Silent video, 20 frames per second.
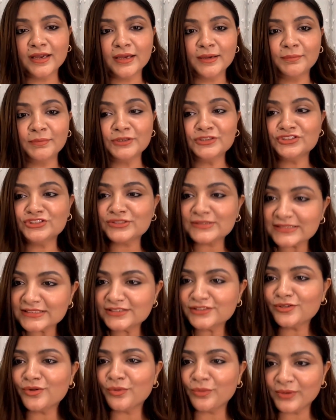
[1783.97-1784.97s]
But just
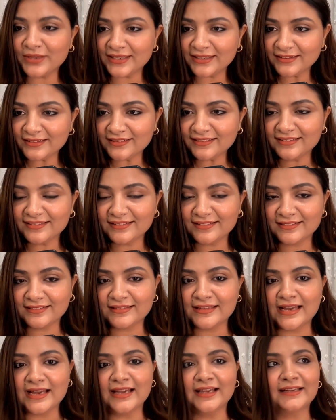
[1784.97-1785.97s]
knowing
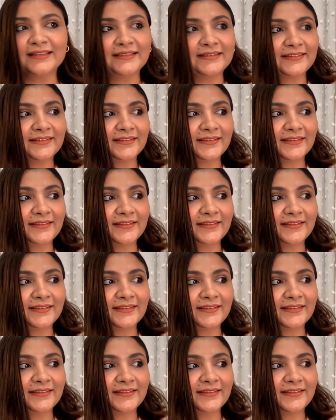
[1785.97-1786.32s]
that,